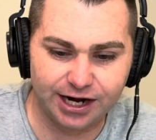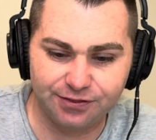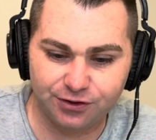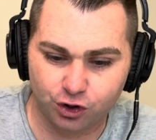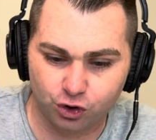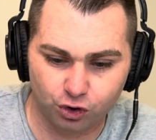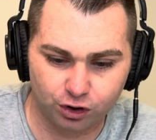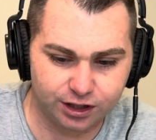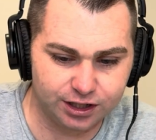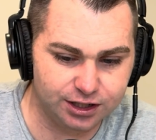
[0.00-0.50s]
of the
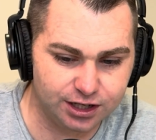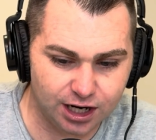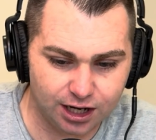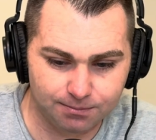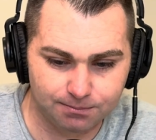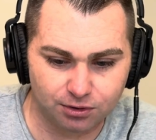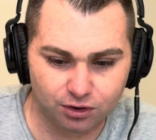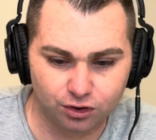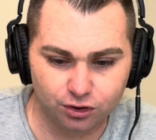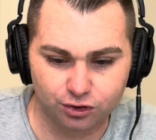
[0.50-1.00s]
crooked
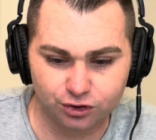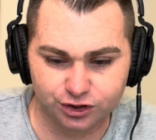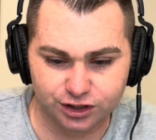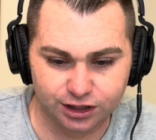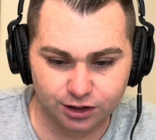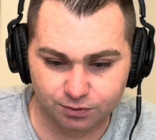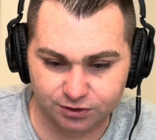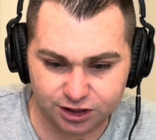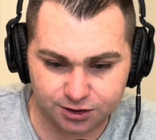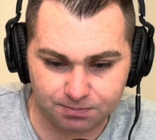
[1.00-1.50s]
numbers and
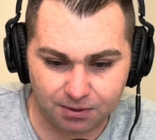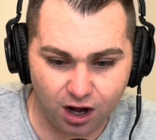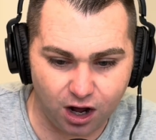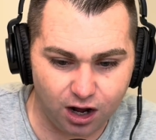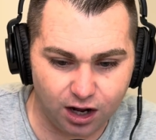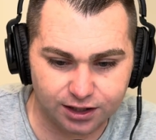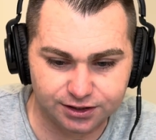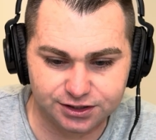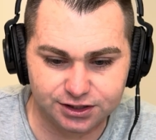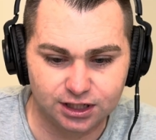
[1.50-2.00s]
the
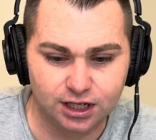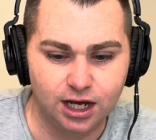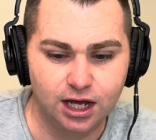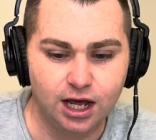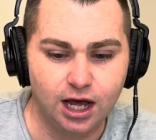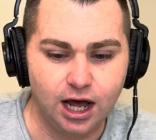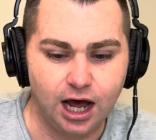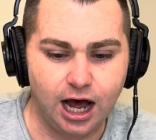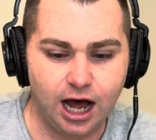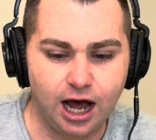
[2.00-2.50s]
response,
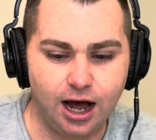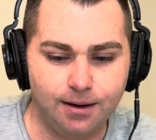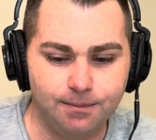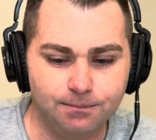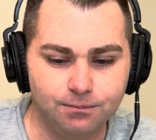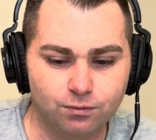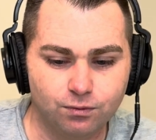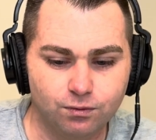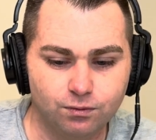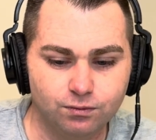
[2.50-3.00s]

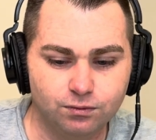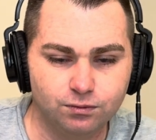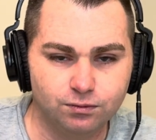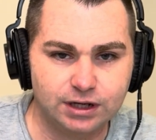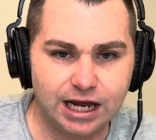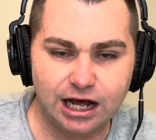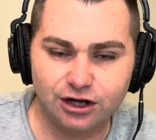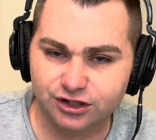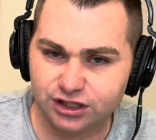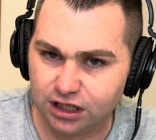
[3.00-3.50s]

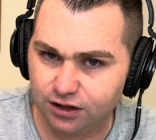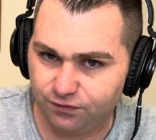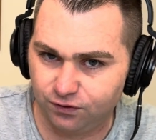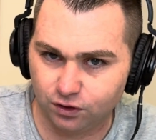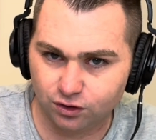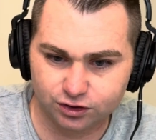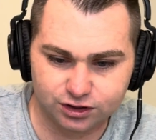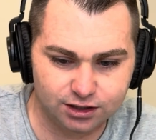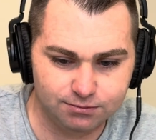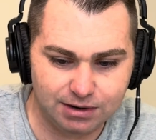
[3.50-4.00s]
Cal State
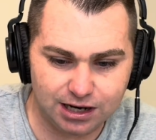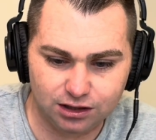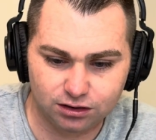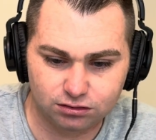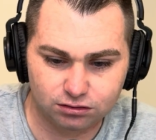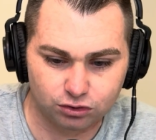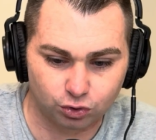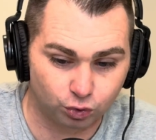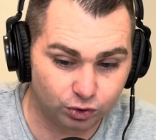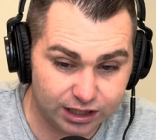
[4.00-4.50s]
Fullerton made
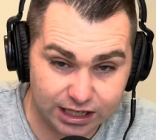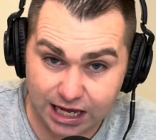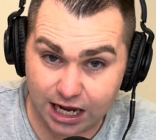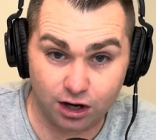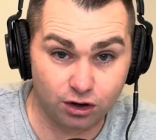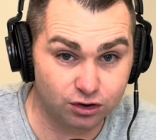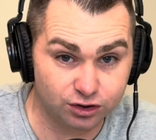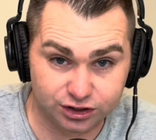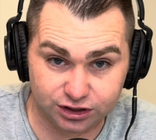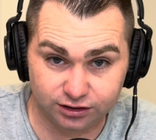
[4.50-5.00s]
3
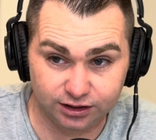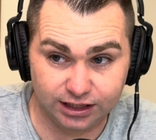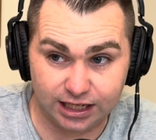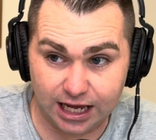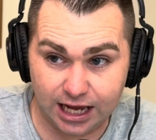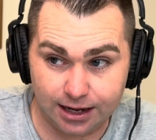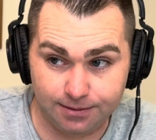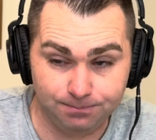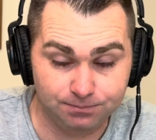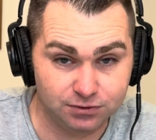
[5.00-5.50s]
errors in the
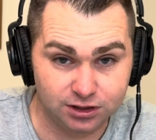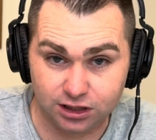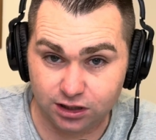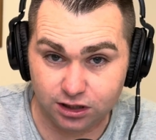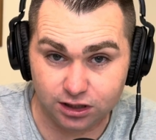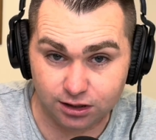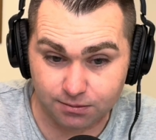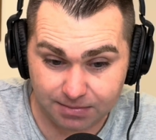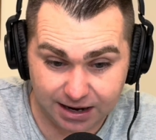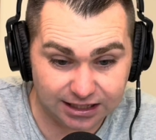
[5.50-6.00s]
game.
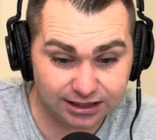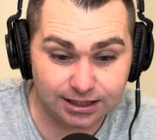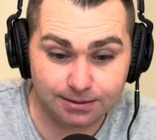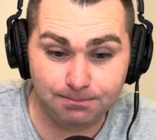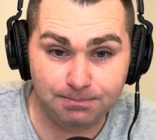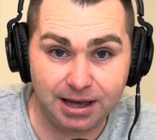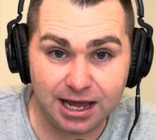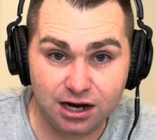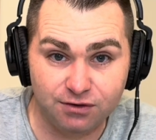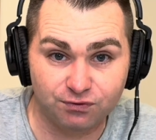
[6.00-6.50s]
You made them
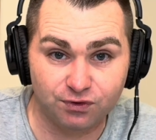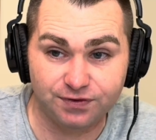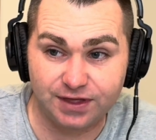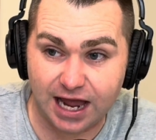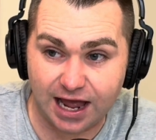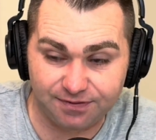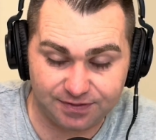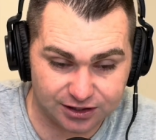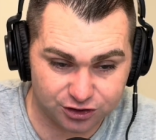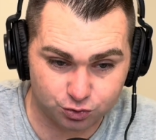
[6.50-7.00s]
pay for
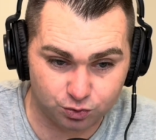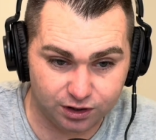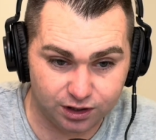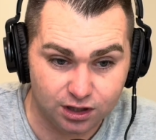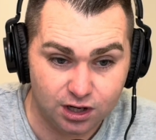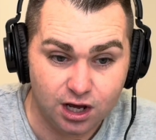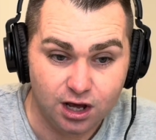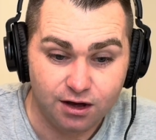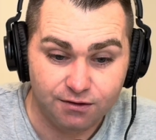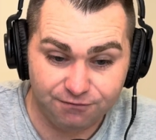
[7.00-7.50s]
that. That's what
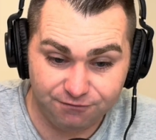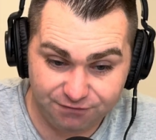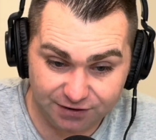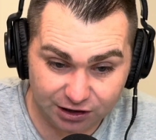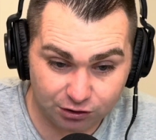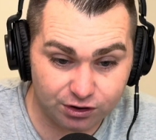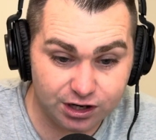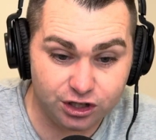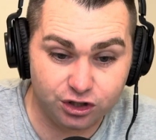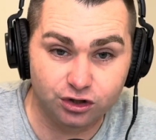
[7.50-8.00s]

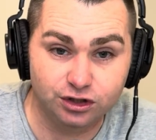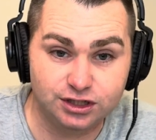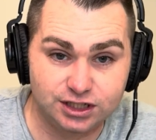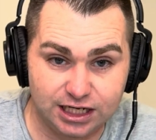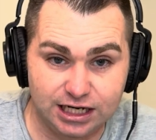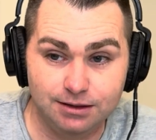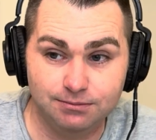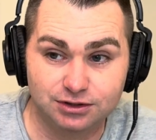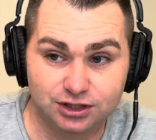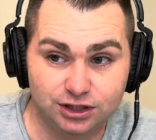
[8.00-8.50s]
very good
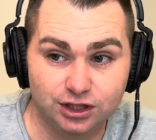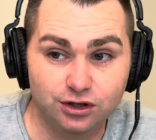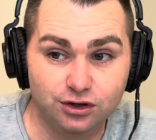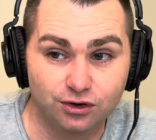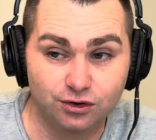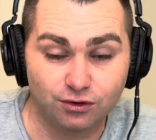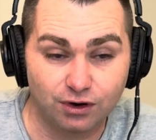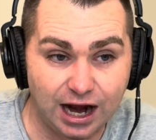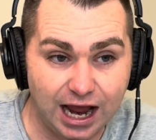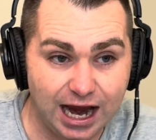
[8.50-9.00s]
teams
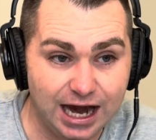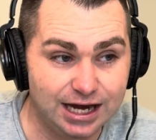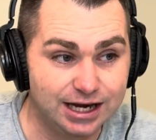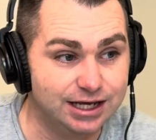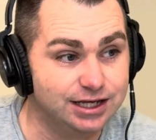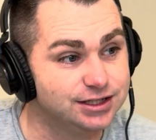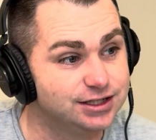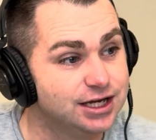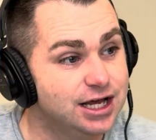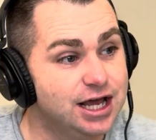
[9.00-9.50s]
do, right?
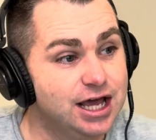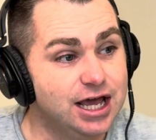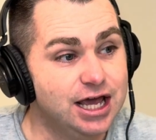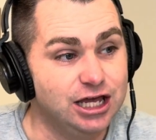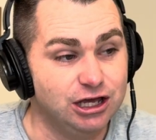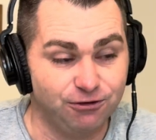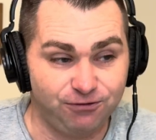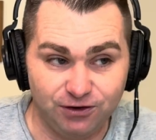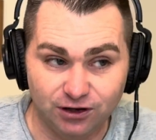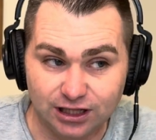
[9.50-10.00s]
Is
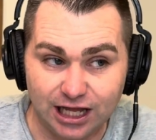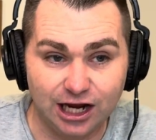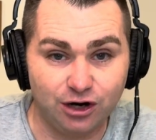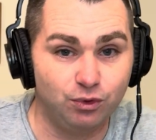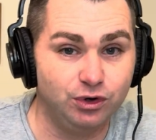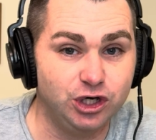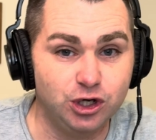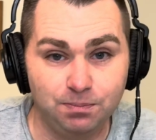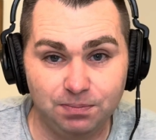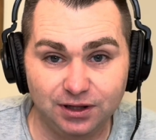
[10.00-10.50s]
you feel like
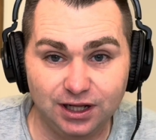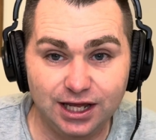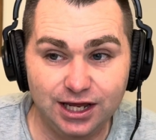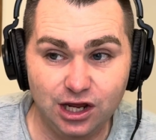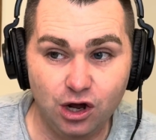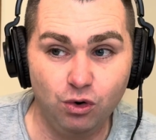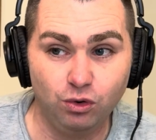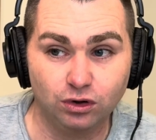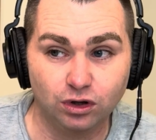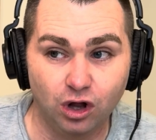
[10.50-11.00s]
when you play
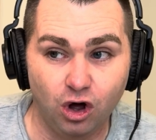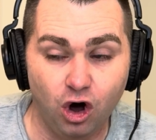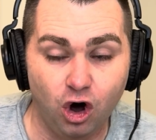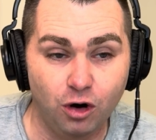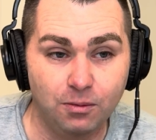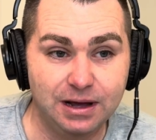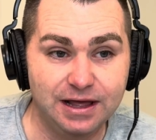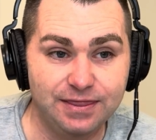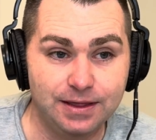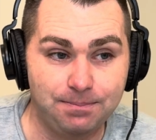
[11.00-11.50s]

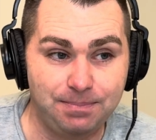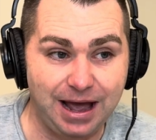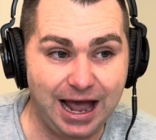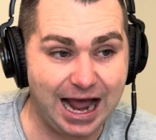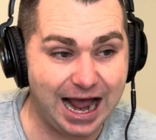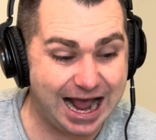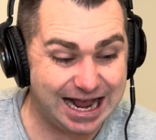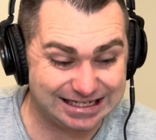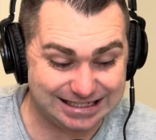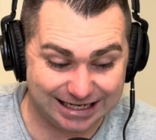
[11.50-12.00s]
Oklahoma in the
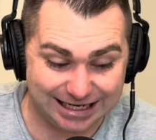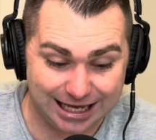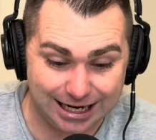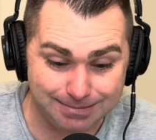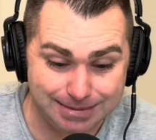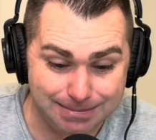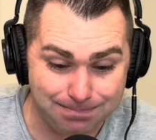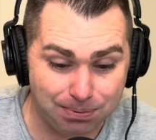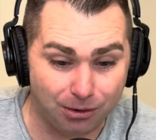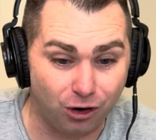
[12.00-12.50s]
past, I got to
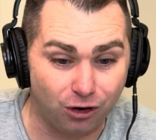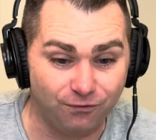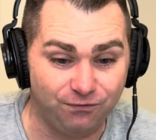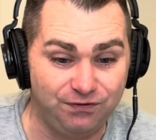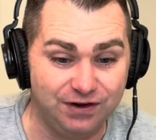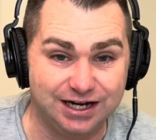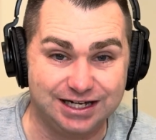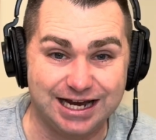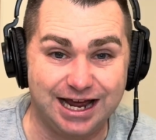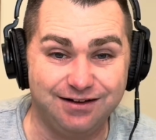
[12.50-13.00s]
be
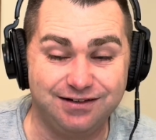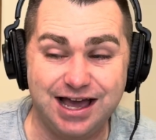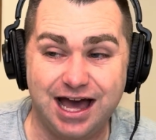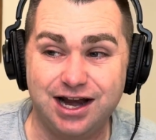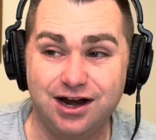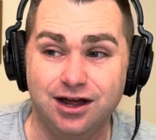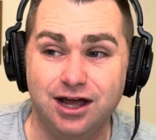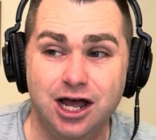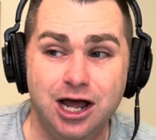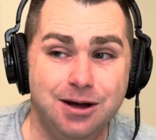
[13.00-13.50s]
perfect. I've got
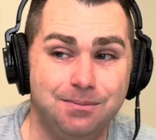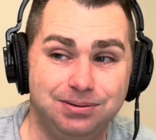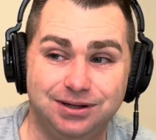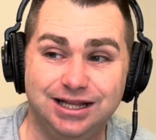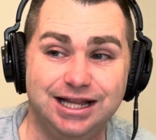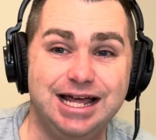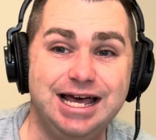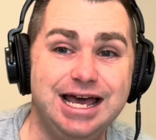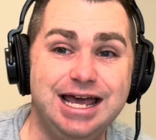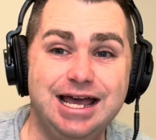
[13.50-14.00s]
to
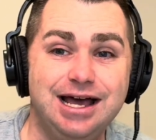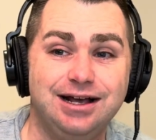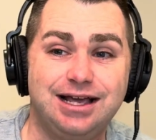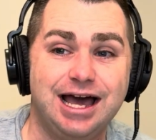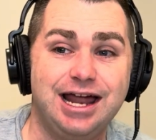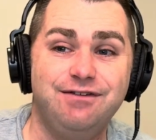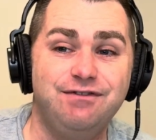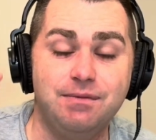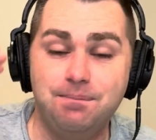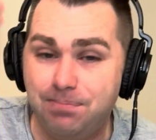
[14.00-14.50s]
play
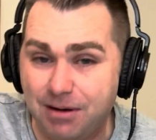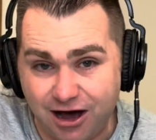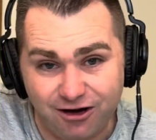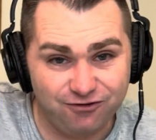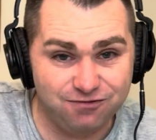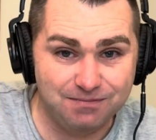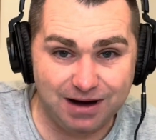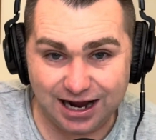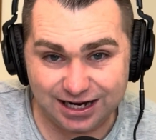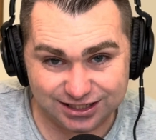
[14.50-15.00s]
kind of
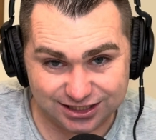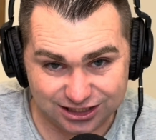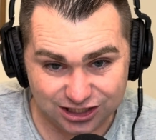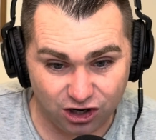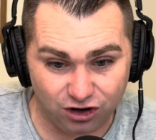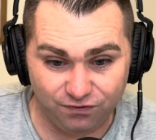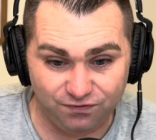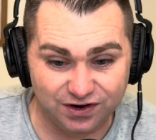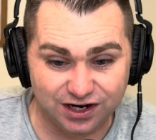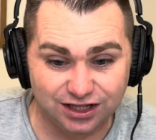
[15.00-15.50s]
above
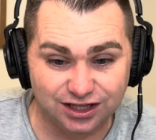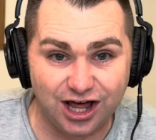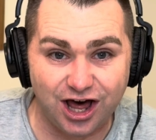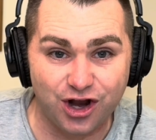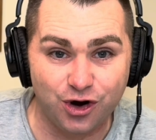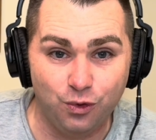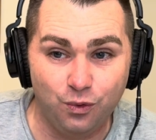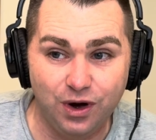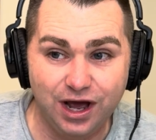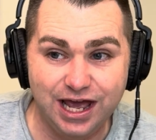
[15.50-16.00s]
myself in a lot
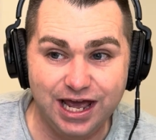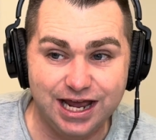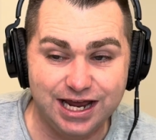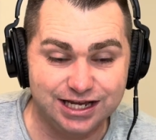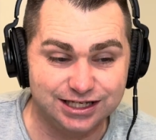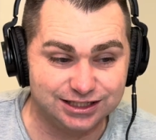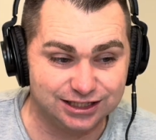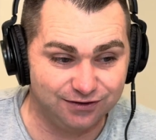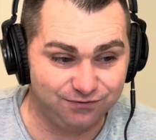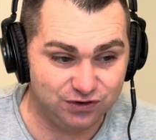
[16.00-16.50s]
of
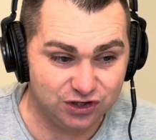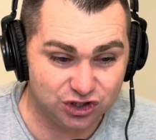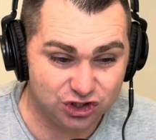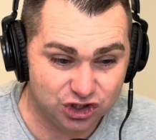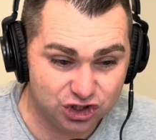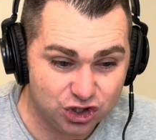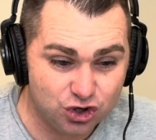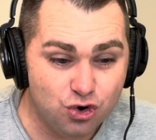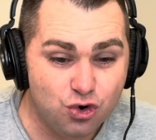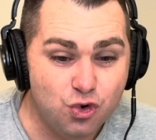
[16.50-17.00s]
ways. And if you
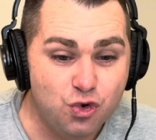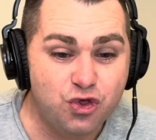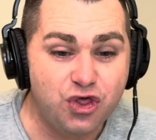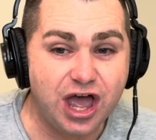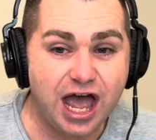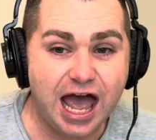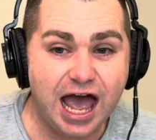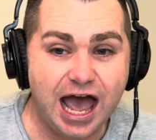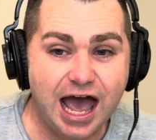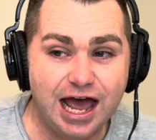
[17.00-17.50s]
do
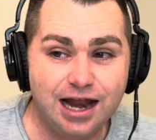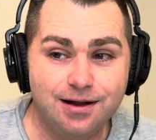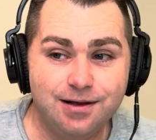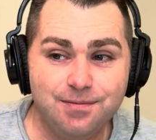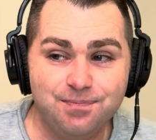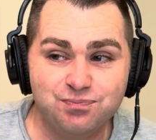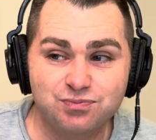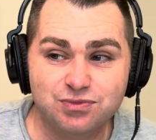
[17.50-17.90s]
that,